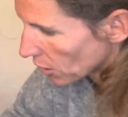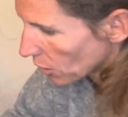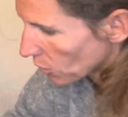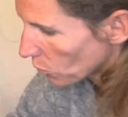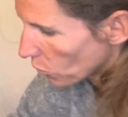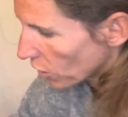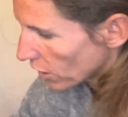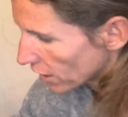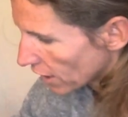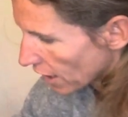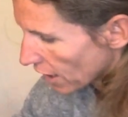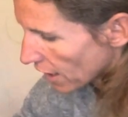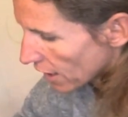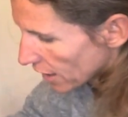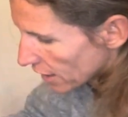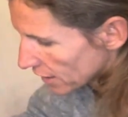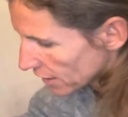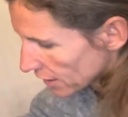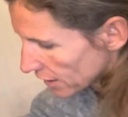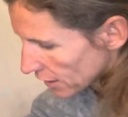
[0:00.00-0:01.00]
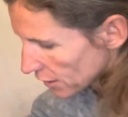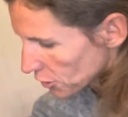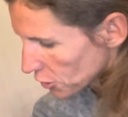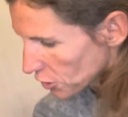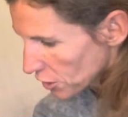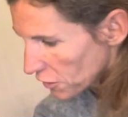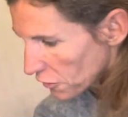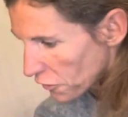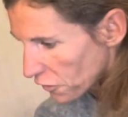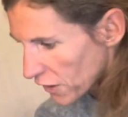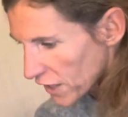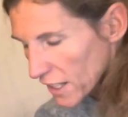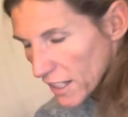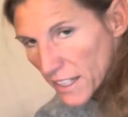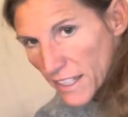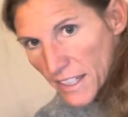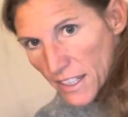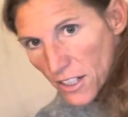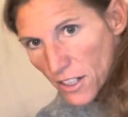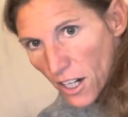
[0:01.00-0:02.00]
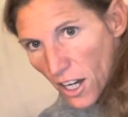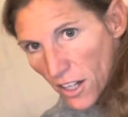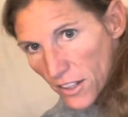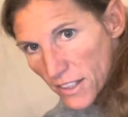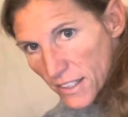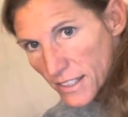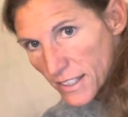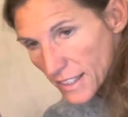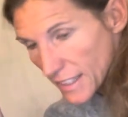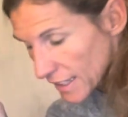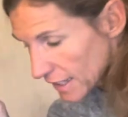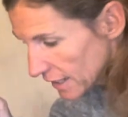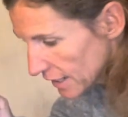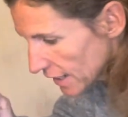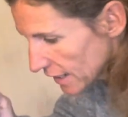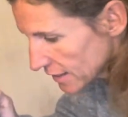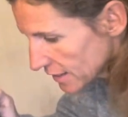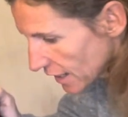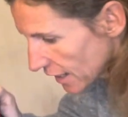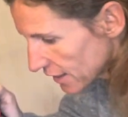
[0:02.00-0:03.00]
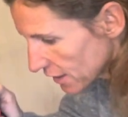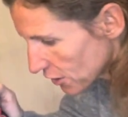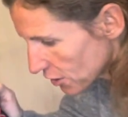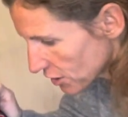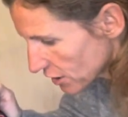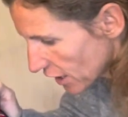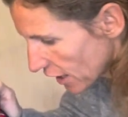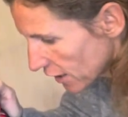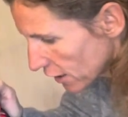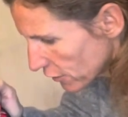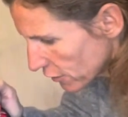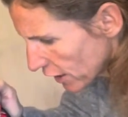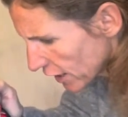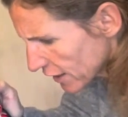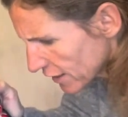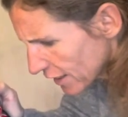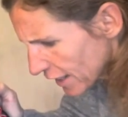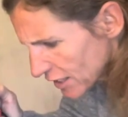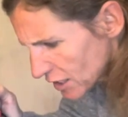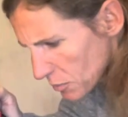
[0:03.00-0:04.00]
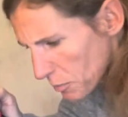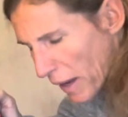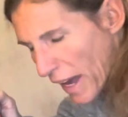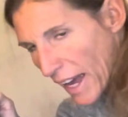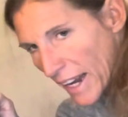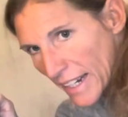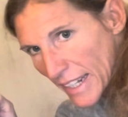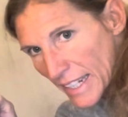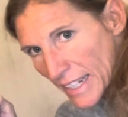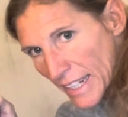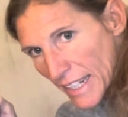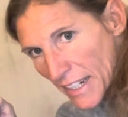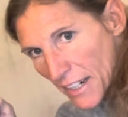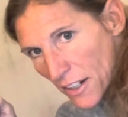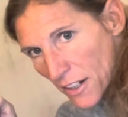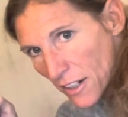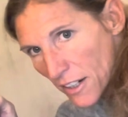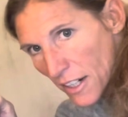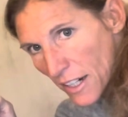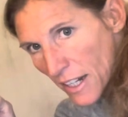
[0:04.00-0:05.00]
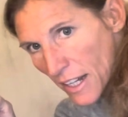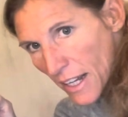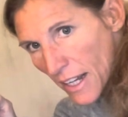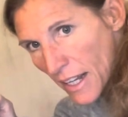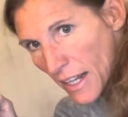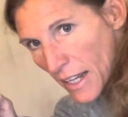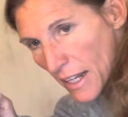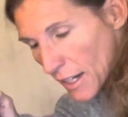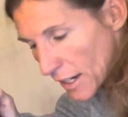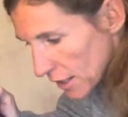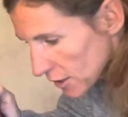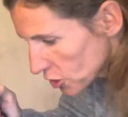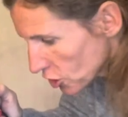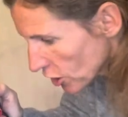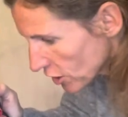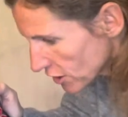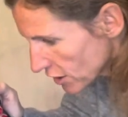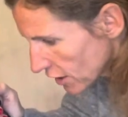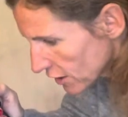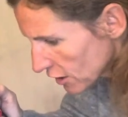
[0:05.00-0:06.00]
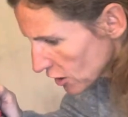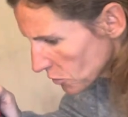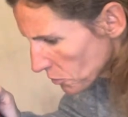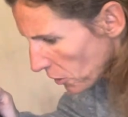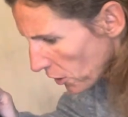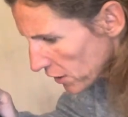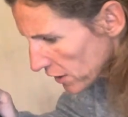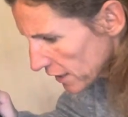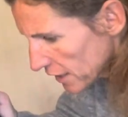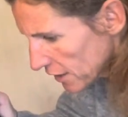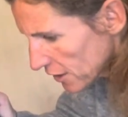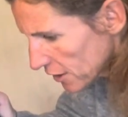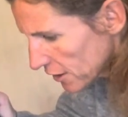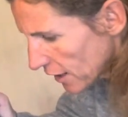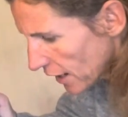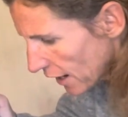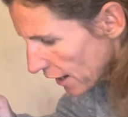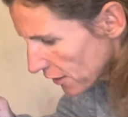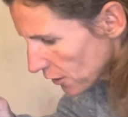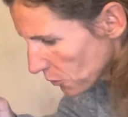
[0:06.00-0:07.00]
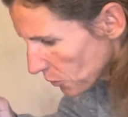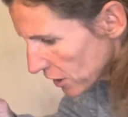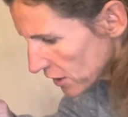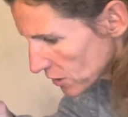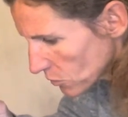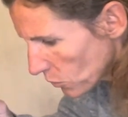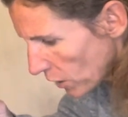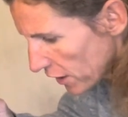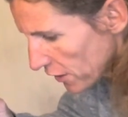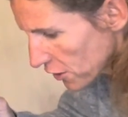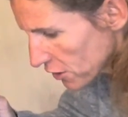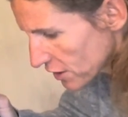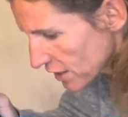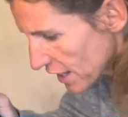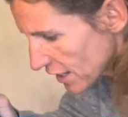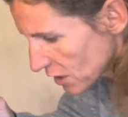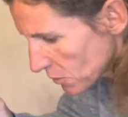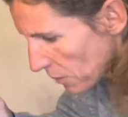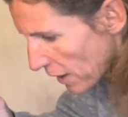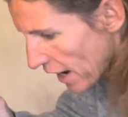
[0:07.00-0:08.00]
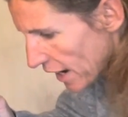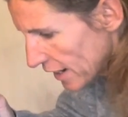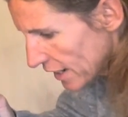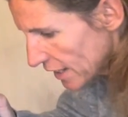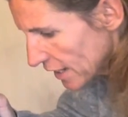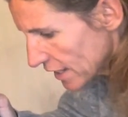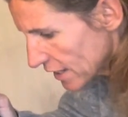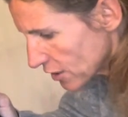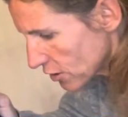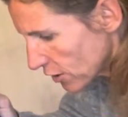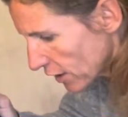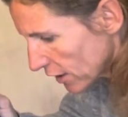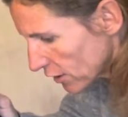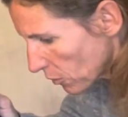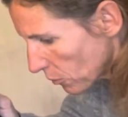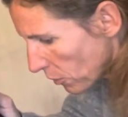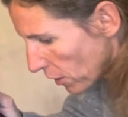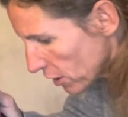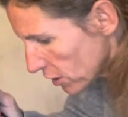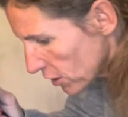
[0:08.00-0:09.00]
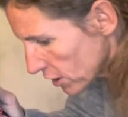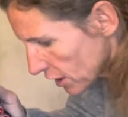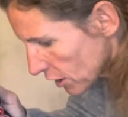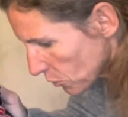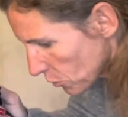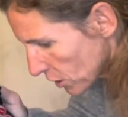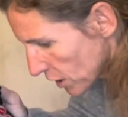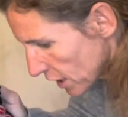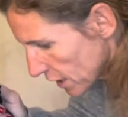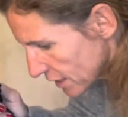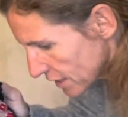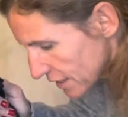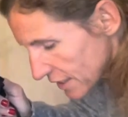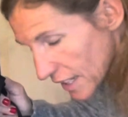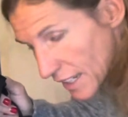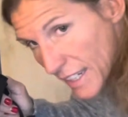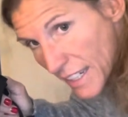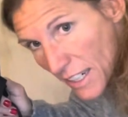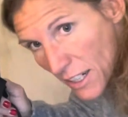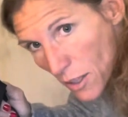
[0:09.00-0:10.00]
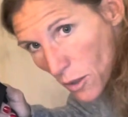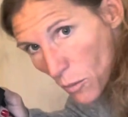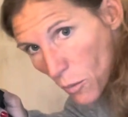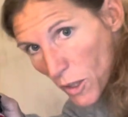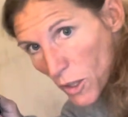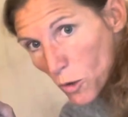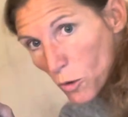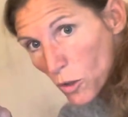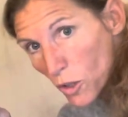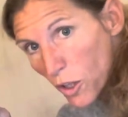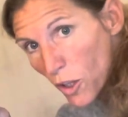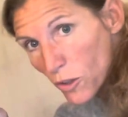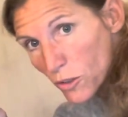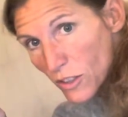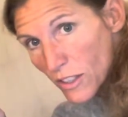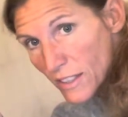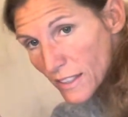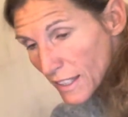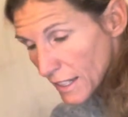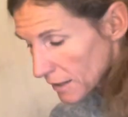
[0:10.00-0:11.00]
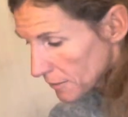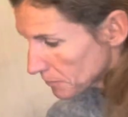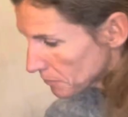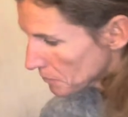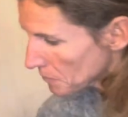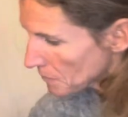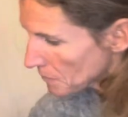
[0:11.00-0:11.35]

what you can feel here on the seat is that there's kind of like less padding here, just on this part here. And the reason why there's less padding is so that the buckle can really sit here when you close the seat.